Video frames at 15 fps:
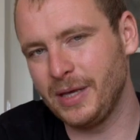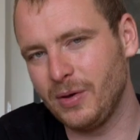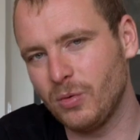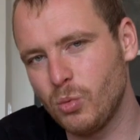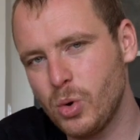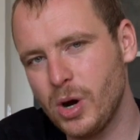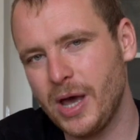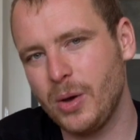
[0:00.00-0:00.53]
be
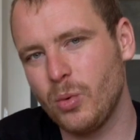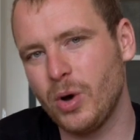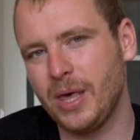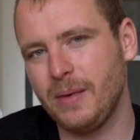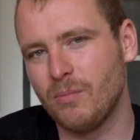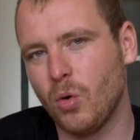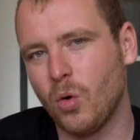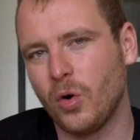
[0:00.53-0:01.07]

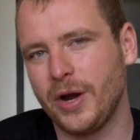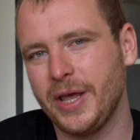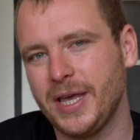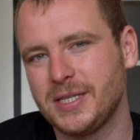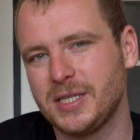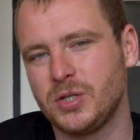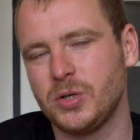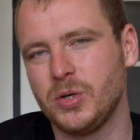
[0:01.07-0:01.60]
way more
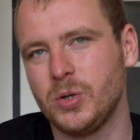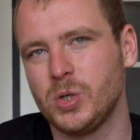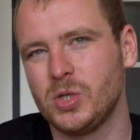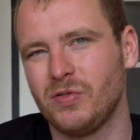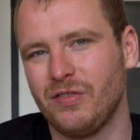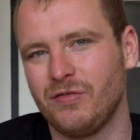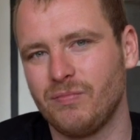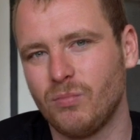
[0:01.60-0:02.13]
easy to
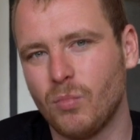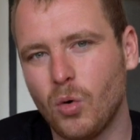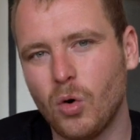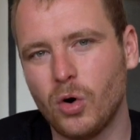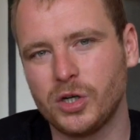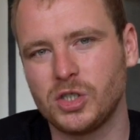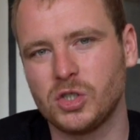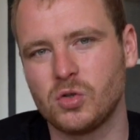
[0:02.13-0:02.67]
use, with
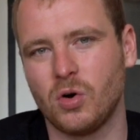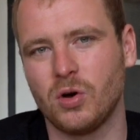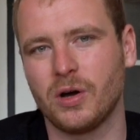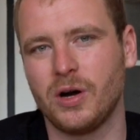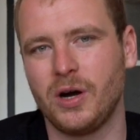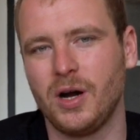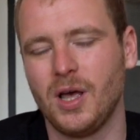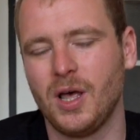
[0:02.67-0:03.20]
more
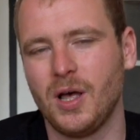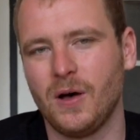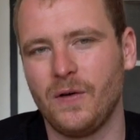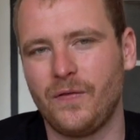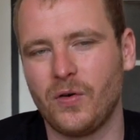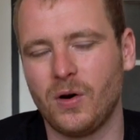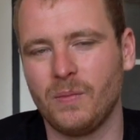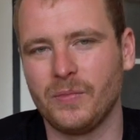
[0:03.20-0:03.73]
stronger
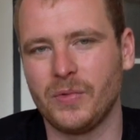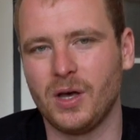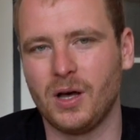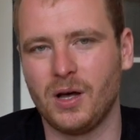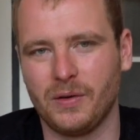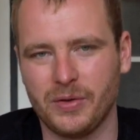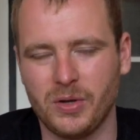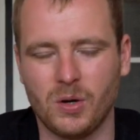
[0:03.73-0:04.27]
from
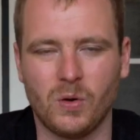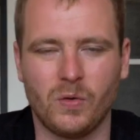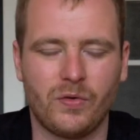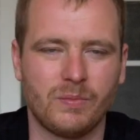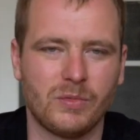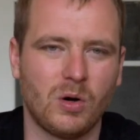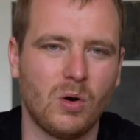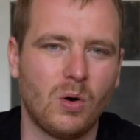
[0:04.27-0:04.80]
the
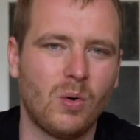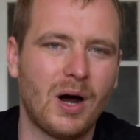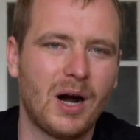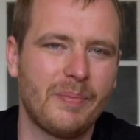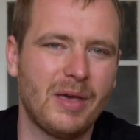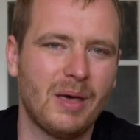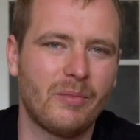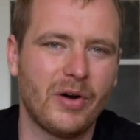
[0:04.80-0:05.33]
low
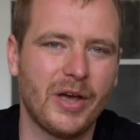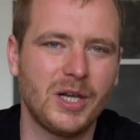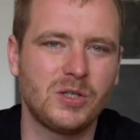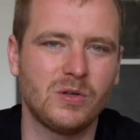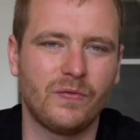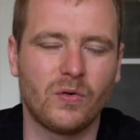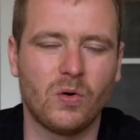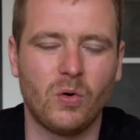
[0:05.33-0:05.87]
RPM
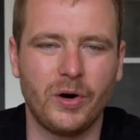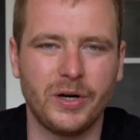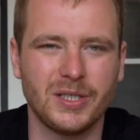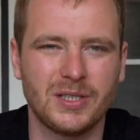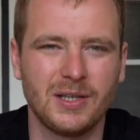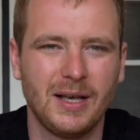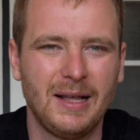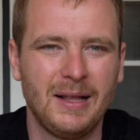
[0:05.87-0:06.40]
range, of
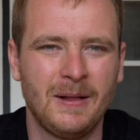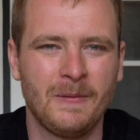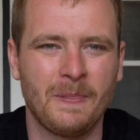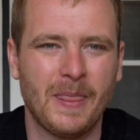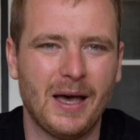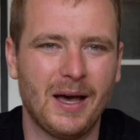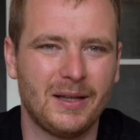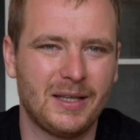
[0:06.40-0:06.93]
course.
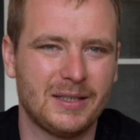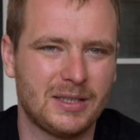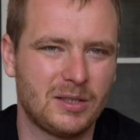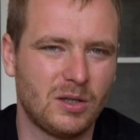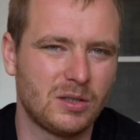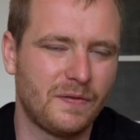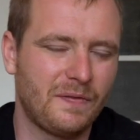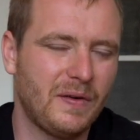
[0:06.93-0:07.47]
This is
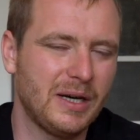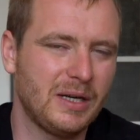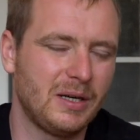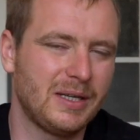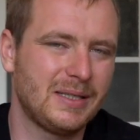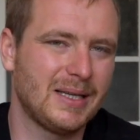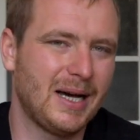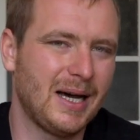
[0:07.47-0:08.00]
not the
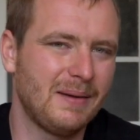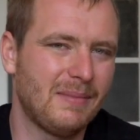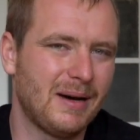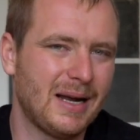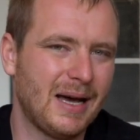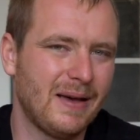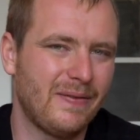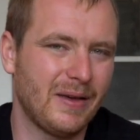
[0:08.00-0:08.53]
final design,
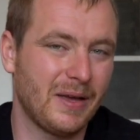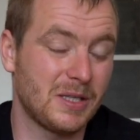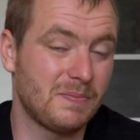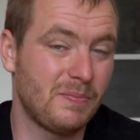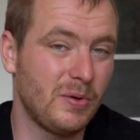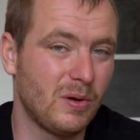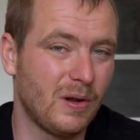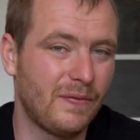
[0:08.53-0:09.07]
but I think it's
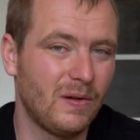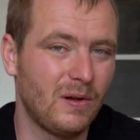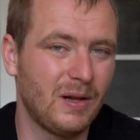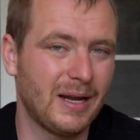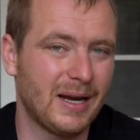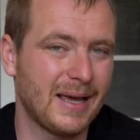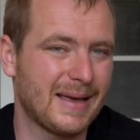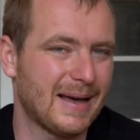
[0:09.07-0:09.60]

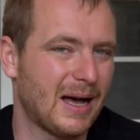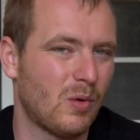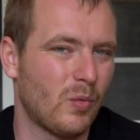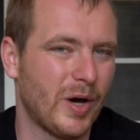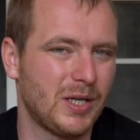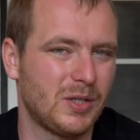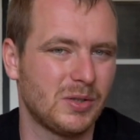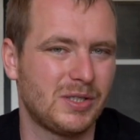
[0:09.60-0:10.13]
beautiful, and I can't
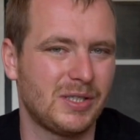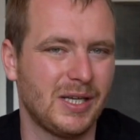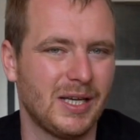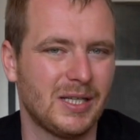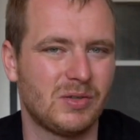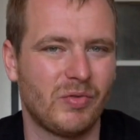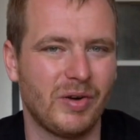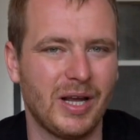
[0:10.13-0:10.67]
wait to see
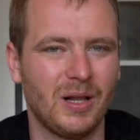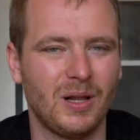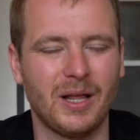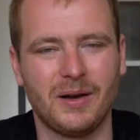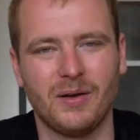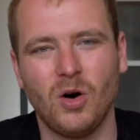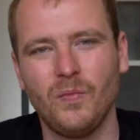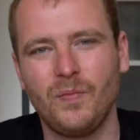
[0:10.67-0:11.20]
it real.
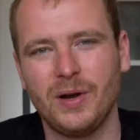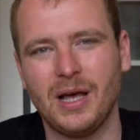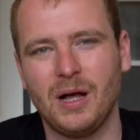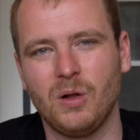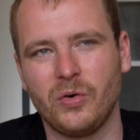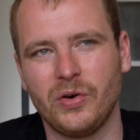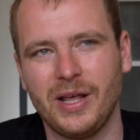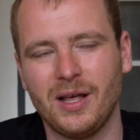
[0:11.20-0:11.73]
And hopefully,
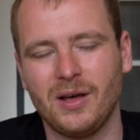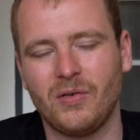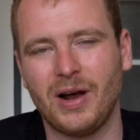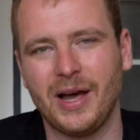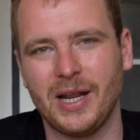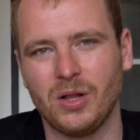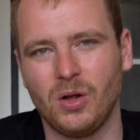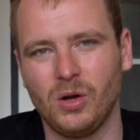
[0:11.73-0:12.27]
I'll
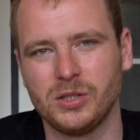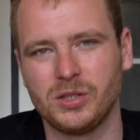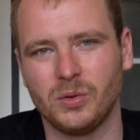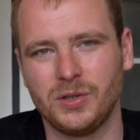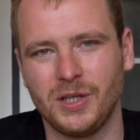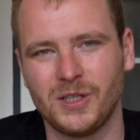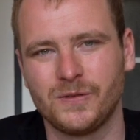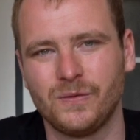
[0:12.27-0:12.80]
ride it
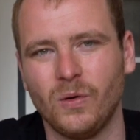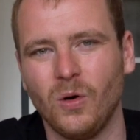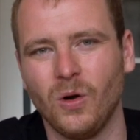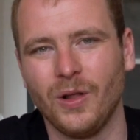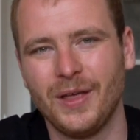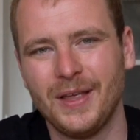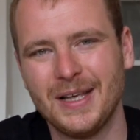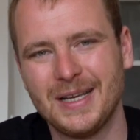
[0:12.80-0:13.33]
also this
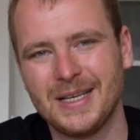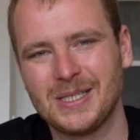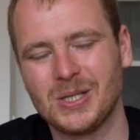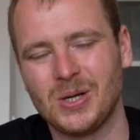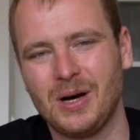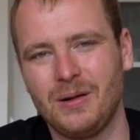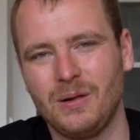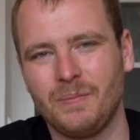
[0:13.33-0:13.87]
fall.
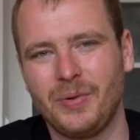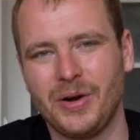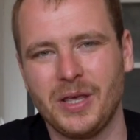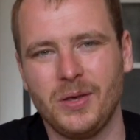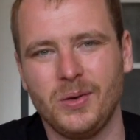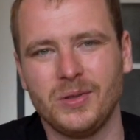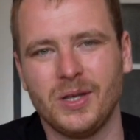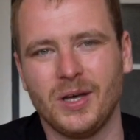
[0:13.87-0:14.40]
So I will
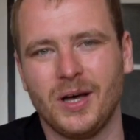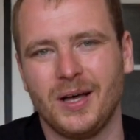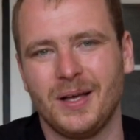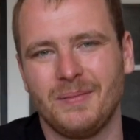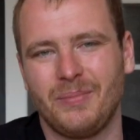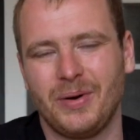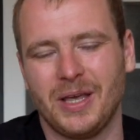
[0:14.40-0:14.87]
bring you the